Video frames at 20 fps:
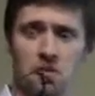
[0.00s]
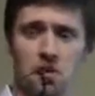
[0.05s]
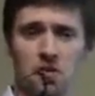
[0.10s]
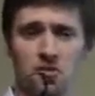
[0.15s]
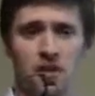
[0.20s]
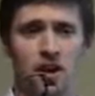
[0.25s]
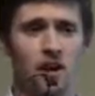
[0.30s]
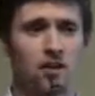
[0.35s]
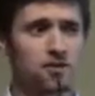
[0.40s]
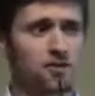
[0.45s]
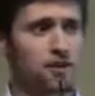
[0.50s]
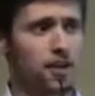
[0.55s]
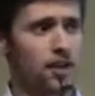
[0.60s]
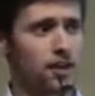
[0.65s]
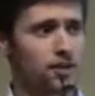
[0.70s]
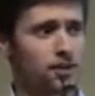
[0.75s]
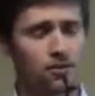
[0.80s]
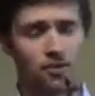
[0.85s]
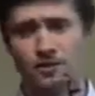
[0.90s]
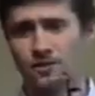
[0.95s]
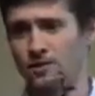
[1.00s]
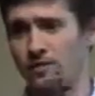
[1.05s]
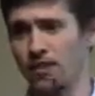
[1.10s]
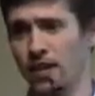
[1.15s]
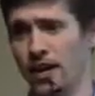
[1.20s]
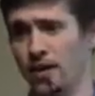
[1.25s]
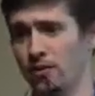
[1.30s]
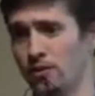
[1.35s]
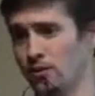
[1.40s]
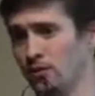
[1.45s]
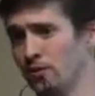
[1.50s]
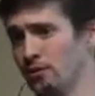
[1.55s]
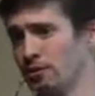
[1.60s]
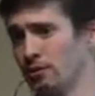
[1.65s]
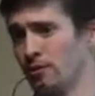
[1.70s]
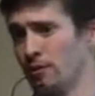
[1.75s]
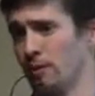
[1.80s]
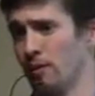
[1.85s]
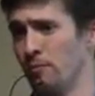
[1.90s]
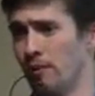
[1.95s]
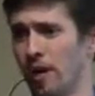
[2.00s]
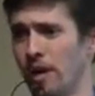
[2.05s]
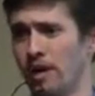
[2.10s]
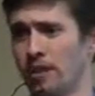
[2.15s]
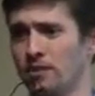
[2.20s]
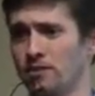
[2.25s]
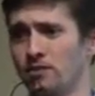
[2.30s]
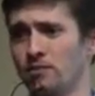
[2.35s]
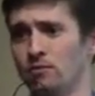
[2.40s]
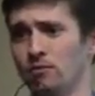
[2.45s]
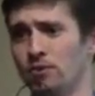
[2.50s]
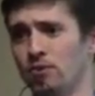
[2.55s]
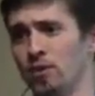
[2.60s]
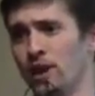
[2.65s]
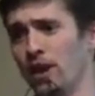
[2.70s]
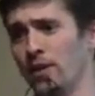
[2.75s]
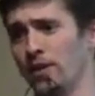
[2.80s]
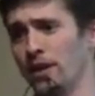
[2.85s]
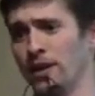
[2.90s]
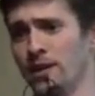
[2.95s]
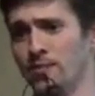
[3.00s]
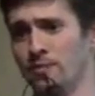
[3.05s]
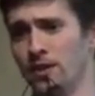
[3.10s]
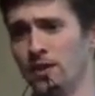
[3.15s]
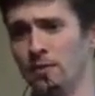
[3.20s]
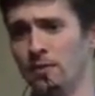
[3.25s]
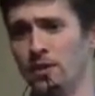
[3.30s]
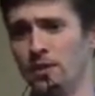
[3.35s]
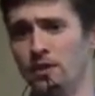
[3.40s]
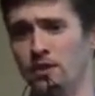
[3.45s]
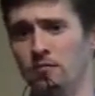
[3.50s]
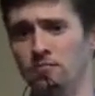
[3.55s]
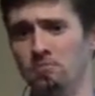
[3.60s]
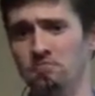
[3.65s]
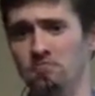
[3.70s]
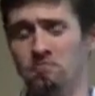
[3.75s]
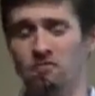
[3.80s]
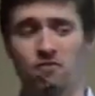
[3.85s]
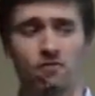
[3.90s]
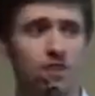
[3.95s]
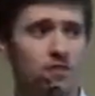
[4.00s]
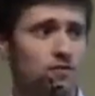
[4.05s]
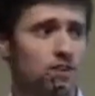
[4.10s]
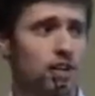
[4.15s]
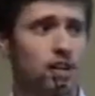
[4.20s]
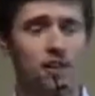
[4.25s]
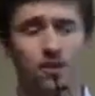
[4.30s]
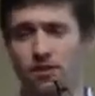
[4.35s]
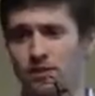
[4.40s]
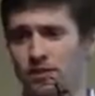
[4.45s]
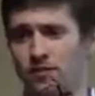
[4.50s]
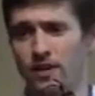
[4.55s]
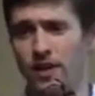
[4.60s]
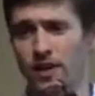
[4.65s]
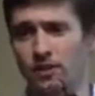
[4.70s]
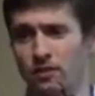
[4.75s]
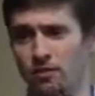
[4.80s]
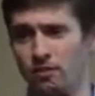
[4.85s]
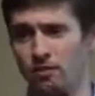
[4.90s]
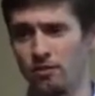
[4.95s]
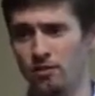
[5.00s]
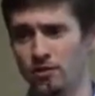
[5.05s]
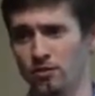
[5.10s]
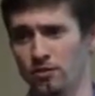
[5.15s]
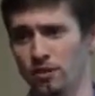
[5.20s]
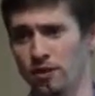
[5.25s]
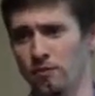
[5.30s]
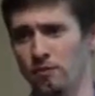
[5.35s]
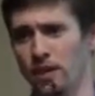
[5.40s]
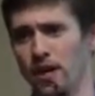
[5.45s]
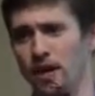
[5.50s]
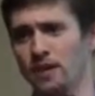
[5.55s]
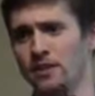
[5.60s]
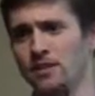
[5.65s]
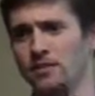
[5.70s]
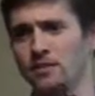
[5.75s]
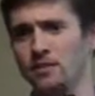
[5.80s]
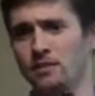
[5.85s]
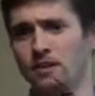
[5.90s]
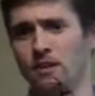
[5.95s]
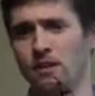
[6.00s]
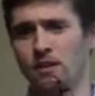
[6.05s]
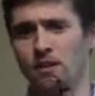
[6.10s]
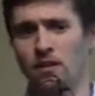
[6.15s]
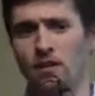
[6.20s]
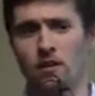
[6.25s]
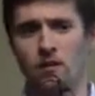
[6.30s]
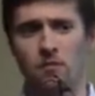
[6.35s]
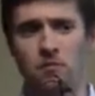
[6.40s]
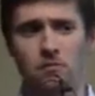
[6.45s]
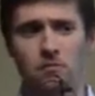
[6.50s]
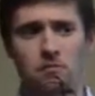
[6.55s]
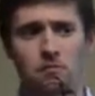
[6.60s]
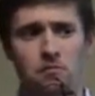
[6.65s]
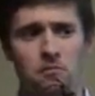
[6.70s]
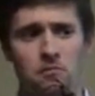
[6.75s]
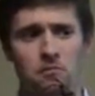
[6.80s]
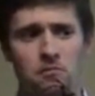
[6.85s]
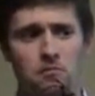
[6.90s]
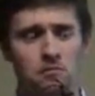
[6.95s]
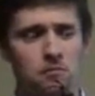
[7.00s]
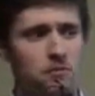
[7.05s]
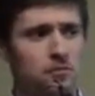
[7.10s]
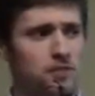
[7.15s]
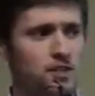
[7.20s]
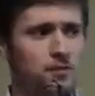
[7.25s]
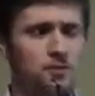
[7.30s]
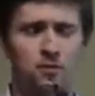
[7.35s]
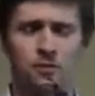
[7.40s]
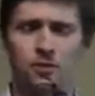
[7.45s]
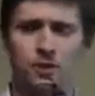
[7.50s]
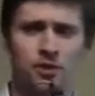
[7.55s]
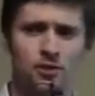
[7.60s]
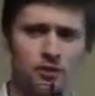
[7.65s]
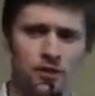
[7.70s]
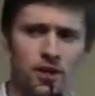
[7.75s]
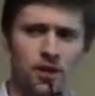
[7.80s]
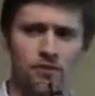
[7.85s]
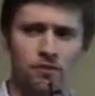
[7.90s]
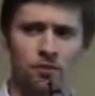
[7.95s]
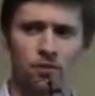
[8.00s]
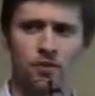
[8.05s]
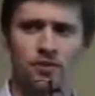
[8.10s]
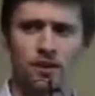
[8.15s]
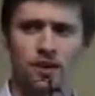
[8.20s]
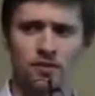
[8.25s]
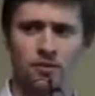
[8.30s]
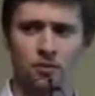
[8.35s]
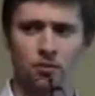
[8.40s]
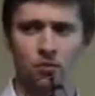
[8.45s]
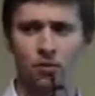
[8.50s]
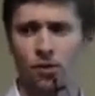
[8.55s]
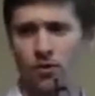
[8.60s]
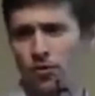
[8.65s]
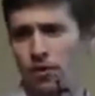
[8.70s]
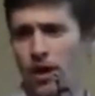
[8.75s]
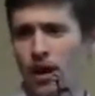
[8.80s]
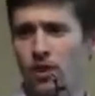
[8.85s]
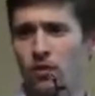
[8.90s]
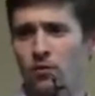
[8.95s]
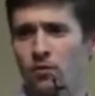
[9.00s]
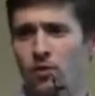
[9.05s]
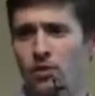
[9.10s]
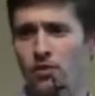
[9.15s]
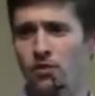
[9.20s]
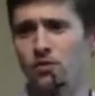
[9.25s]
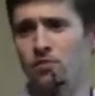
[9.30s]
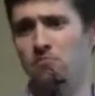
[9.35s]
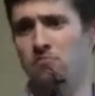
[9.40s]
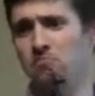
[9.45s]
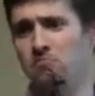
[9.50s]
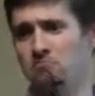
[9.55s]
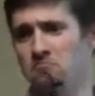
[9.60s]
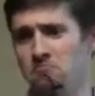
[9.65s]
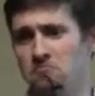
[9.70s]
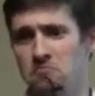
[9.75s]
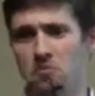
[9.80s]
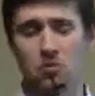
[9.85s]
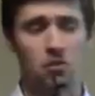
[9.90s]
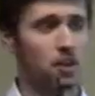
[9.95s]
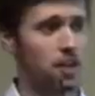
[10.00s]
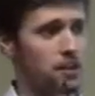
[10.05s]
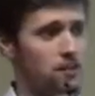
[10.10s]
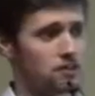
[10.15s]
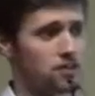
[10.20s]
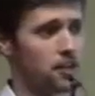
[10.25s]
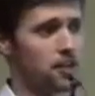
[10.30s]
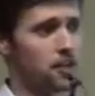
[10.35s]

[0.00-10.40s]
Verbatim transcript: a thousand acres of agricultural impacts, or a route has maybe 50 acres of agricultural impacts, uh, seems pretty straightforward that the one route with less